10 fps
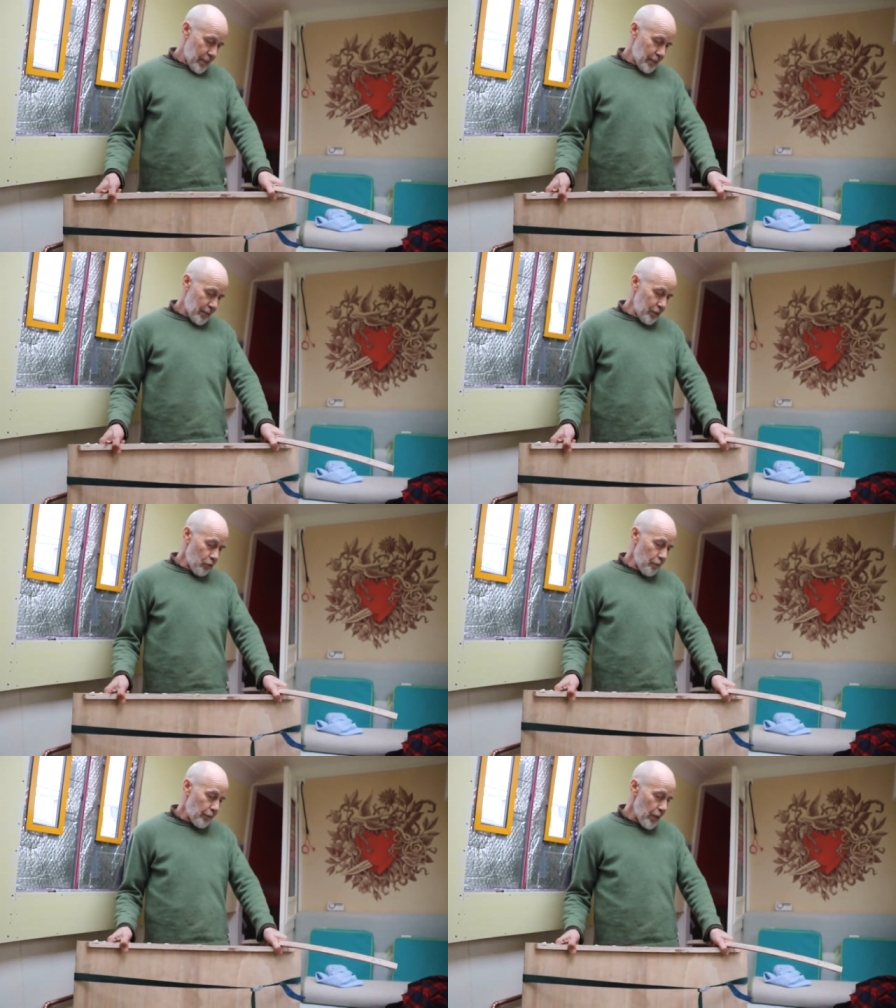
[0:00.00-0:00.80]
And I
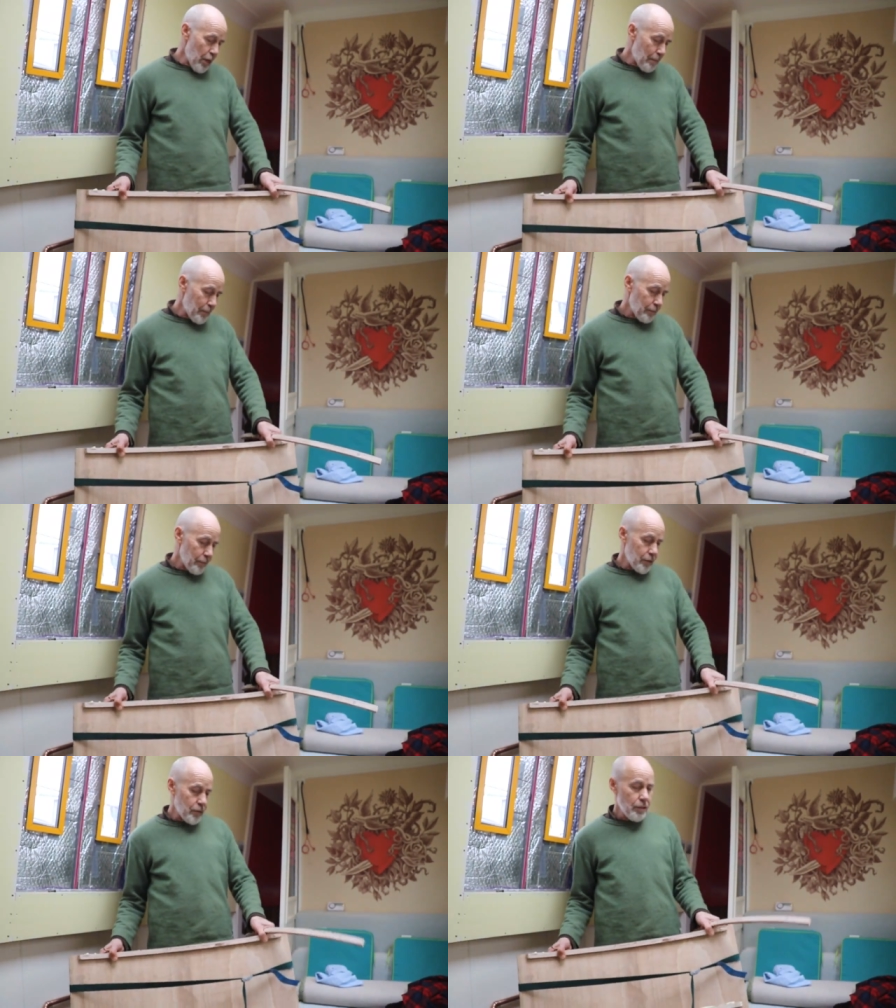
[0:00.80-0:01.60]
did offer it up
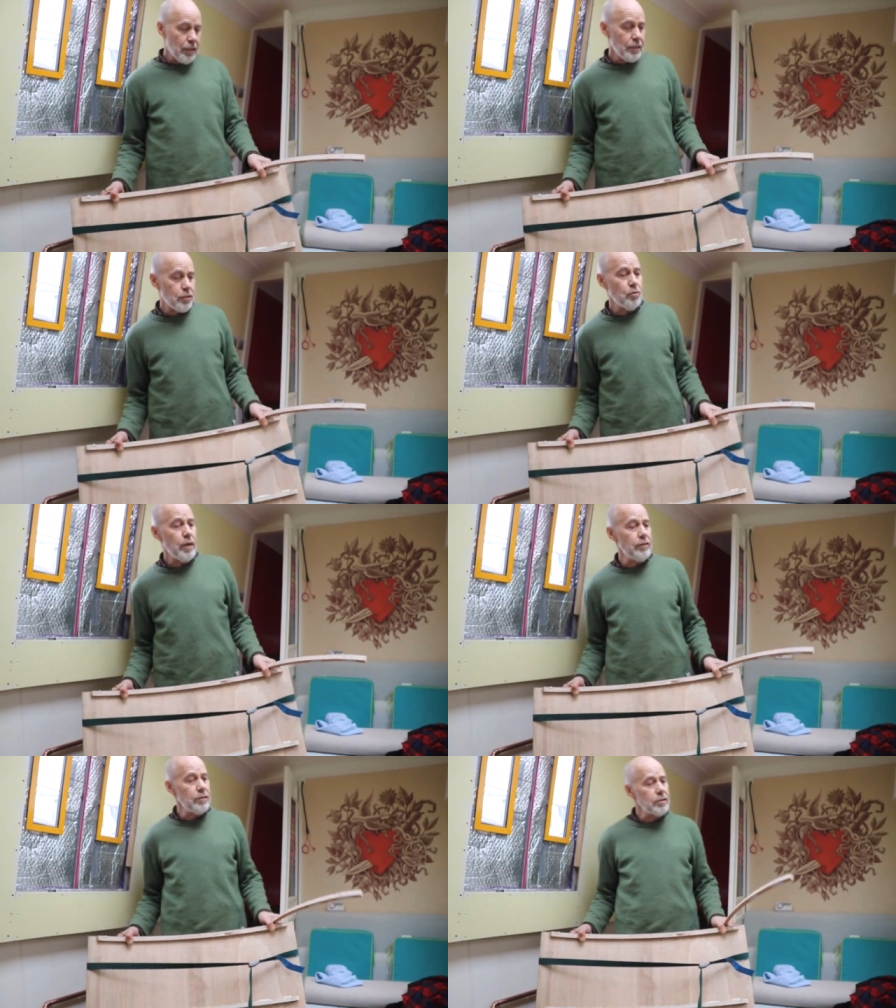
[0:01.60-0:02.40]
into
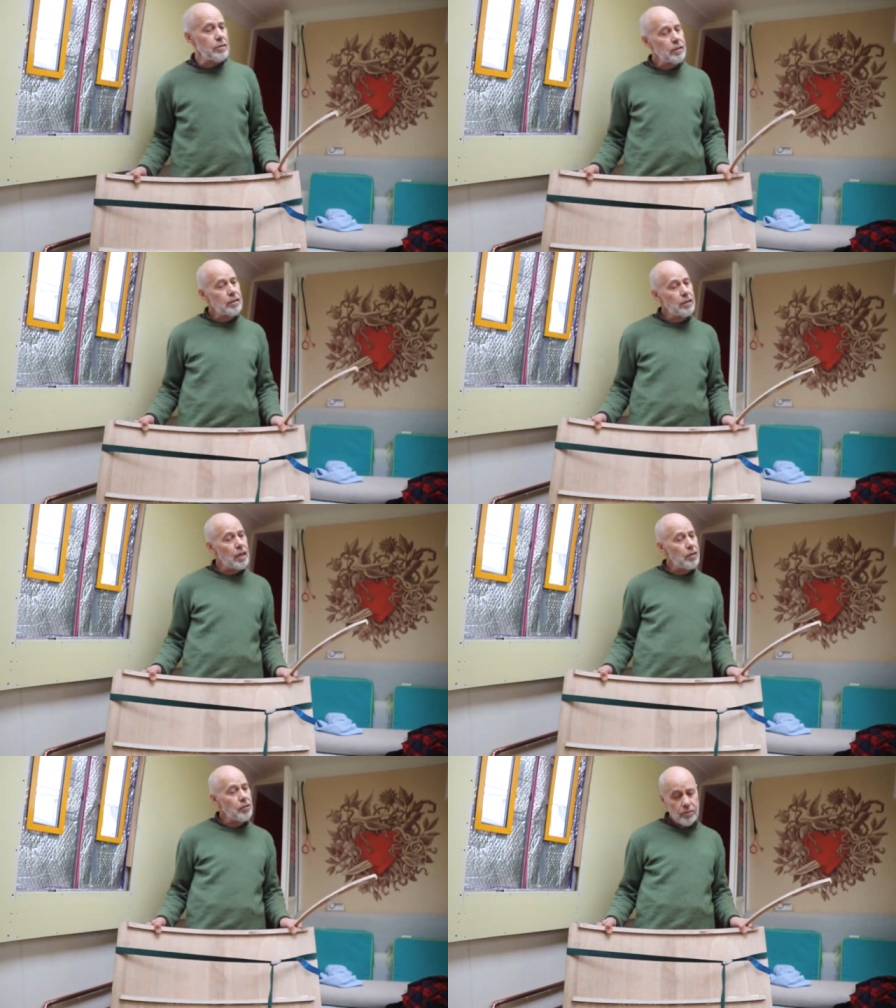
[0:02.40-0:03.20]
where it's going to
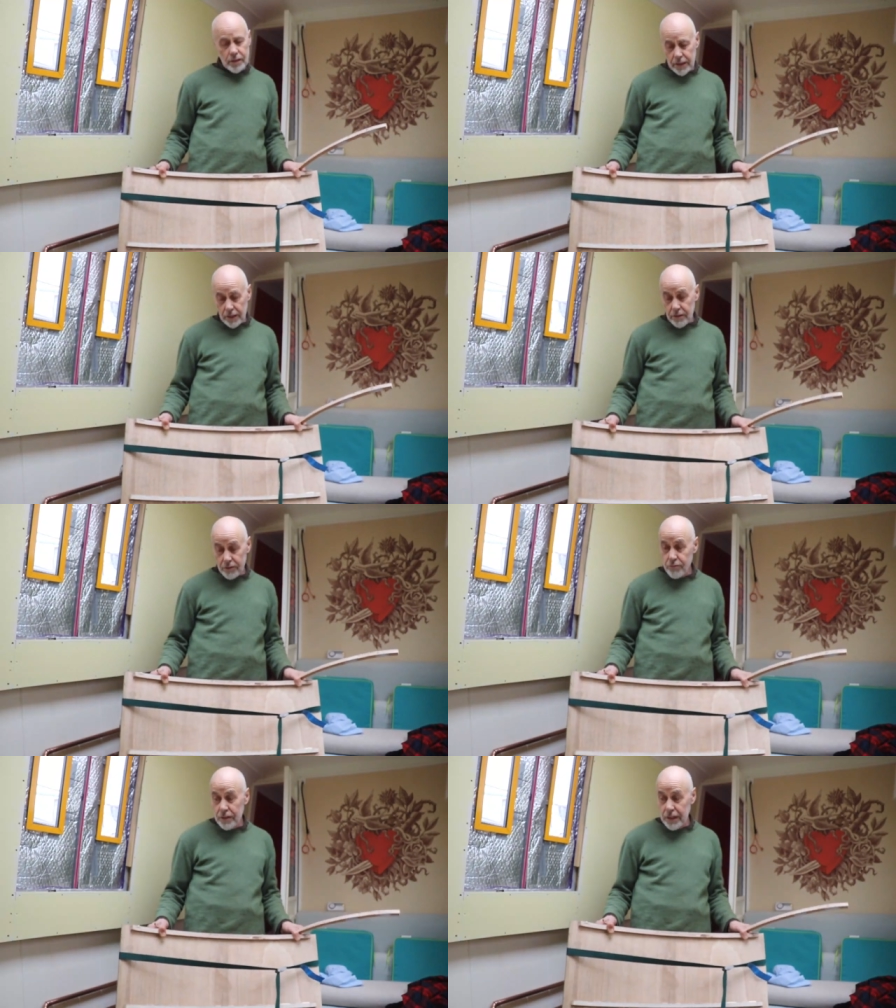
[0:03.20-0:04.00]
go, and it
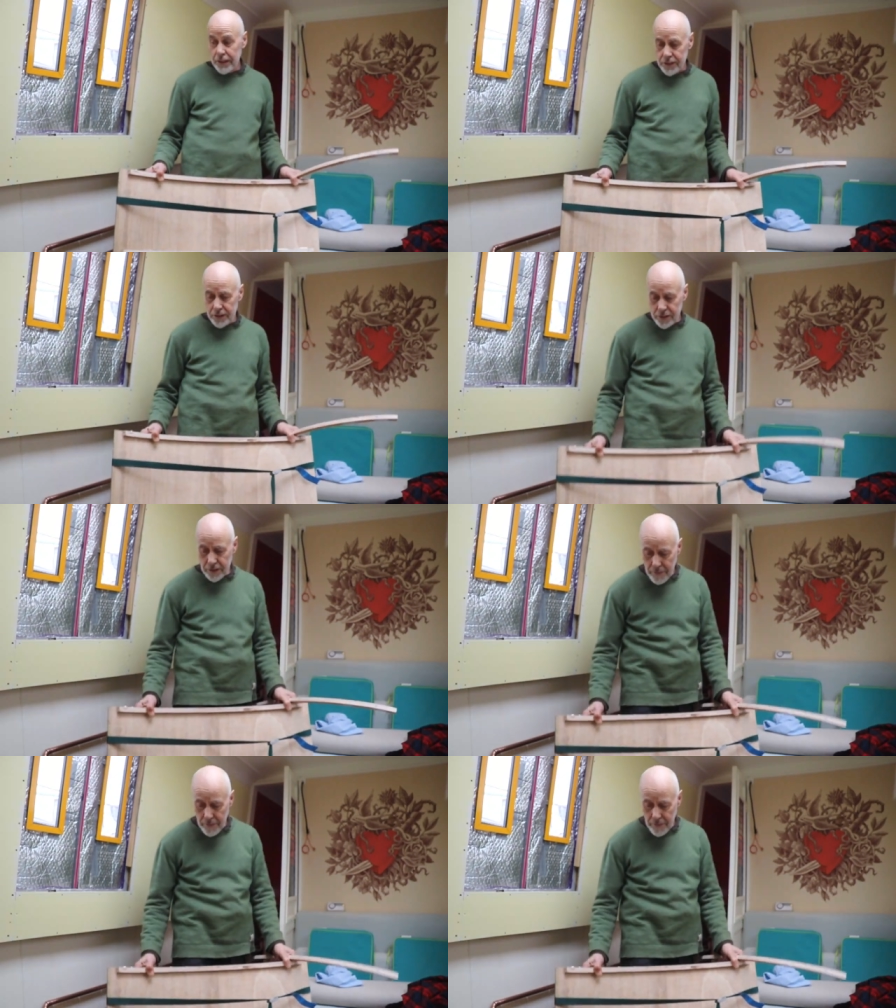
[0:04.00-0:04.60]
looks really good.